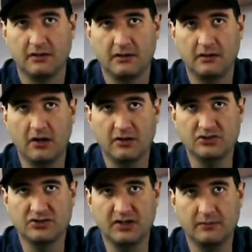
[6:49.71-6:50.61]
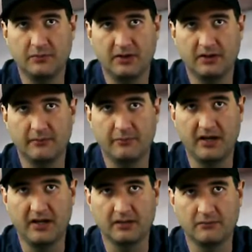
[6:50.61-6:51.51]
a heart shape on the
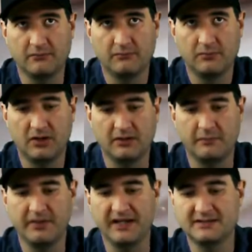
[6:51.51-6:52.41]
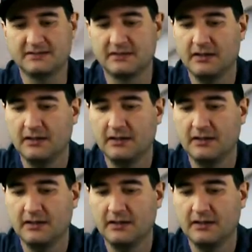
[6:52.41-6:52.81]
bottom, on the base.